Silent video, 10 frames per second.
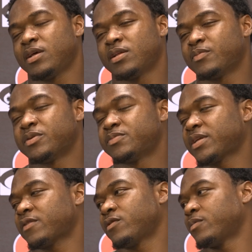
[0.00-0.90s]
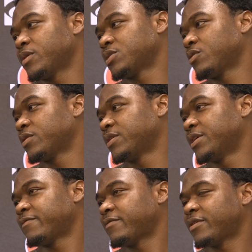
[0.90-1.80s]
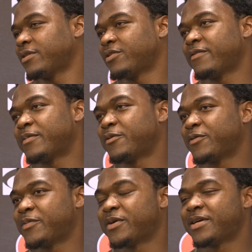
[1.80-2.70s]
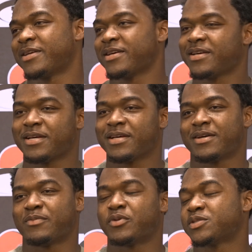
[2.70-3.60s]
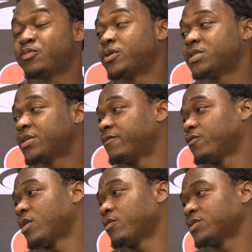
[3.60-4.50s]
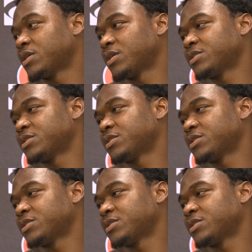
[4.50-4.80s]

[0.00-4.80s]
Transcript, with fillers: the perspective would have been totally different you know everybody would have been much more cheerful, I would say.